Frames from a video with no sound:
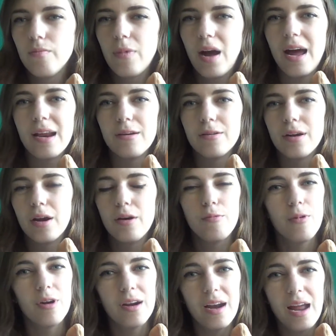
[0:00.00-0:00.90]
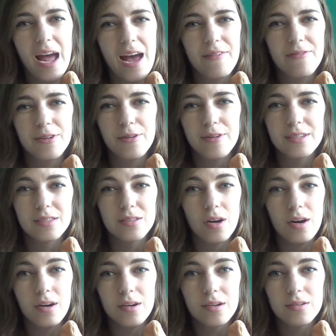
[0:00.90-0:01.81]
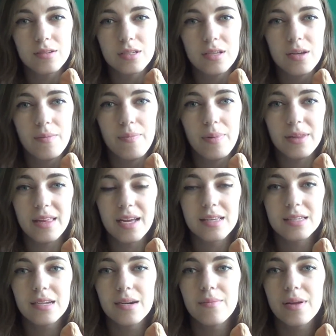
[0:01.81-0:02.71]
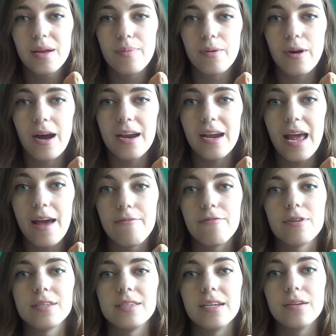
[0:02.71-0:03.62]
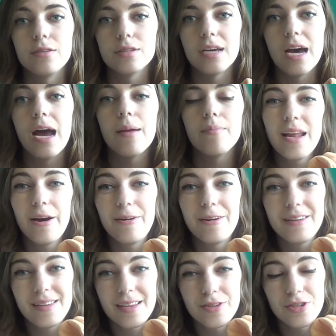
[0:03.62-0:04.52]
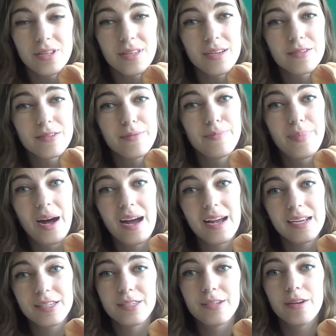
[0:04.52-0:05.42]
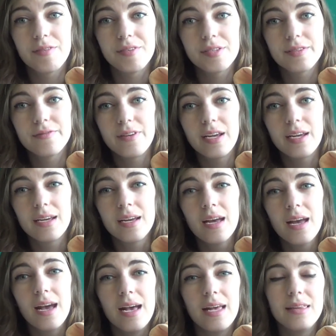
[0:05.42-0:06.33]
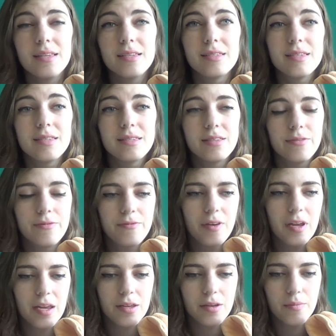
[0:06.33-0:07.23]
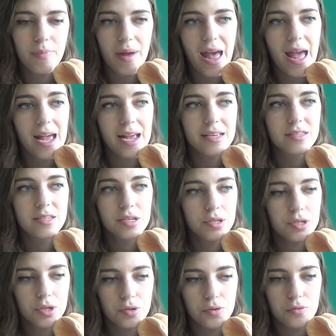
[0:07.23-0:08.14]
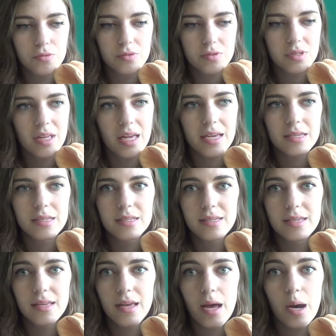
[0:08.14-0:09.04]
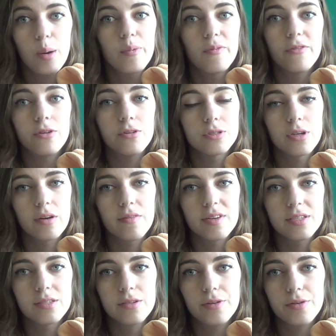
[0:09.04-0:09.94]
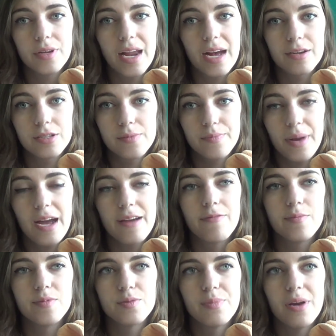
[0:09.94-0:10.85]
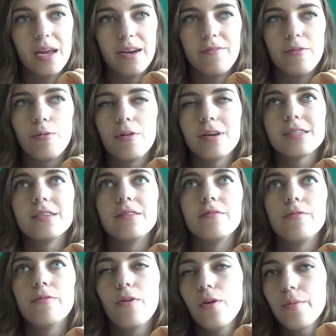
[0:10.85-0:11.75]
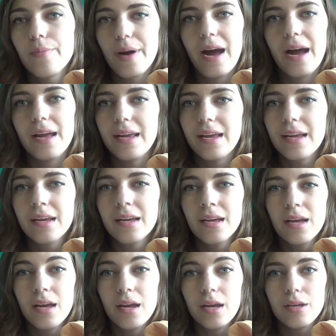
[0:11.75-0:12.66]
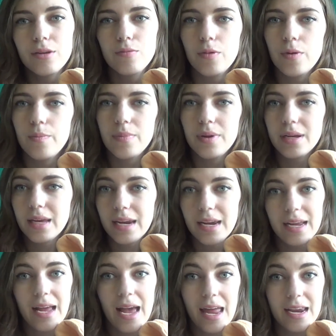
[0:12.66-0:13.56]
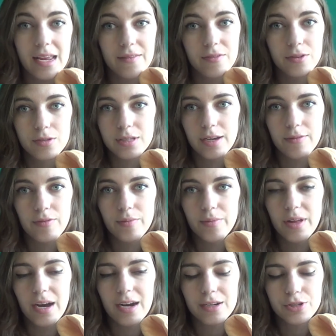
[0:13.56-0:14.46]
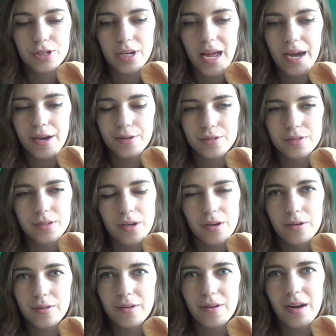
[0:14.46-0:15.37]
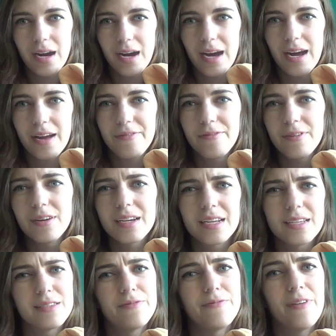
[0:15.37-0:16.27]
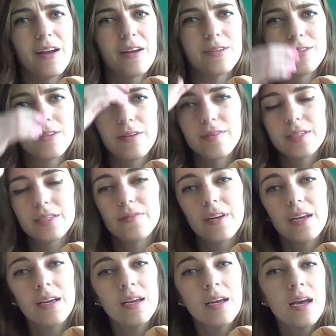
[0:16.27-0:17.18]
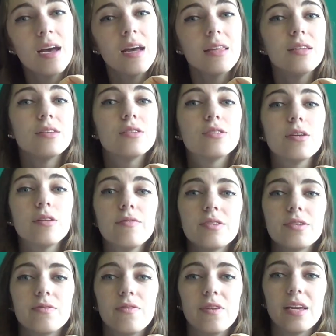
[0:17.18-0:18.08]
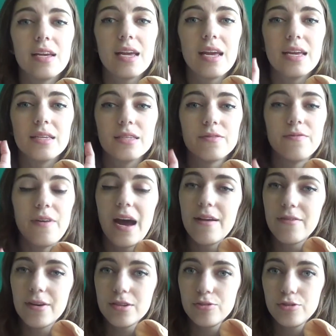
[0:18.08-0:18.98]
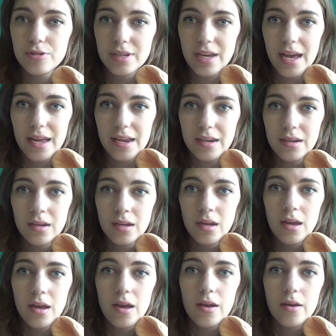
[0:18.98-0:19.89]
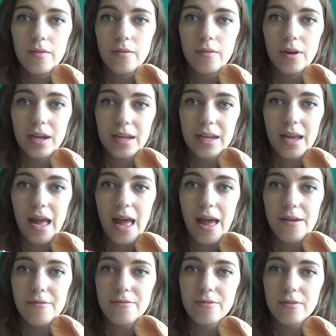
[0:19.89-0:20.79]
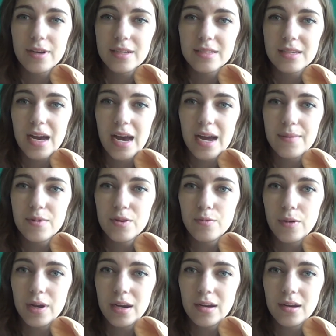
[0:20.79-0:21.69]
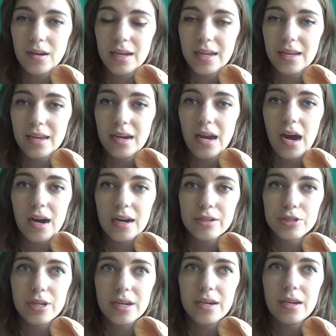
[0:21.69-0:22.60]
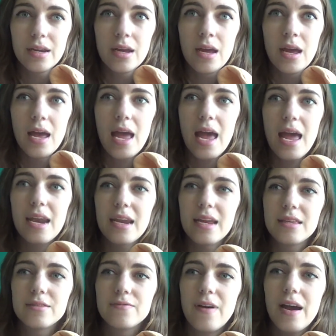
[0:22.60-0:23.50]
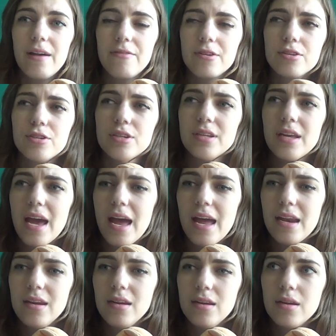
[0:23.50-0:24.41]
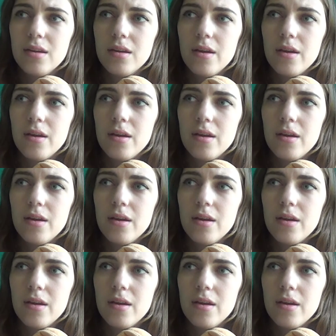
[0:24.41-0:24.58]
$1.50 US, but that's going to be applied every single time. Now in addition, there's a Buyee service fee, and this is the fee you pay to use this helpful service so you can actually buy from Japan. If it wasn't for Buyee, you wouldn't be getting any of your stuff from the auction house, so I feel like it's a fair service fee. The service fee is 500 yen, every time you win an auction, and it's 500 yen